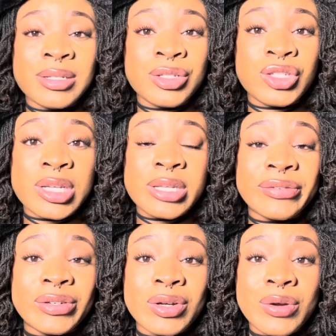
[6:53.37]
suggest if
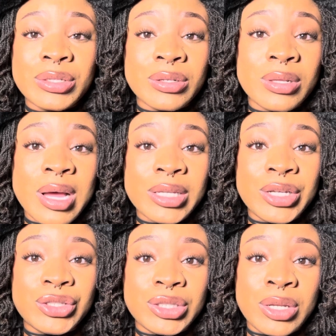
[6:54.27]
you're going to a
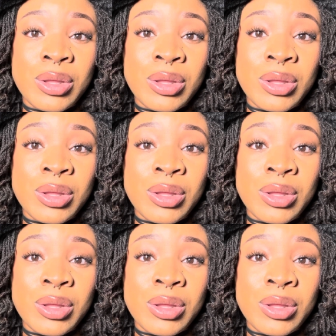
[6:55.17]
loctician,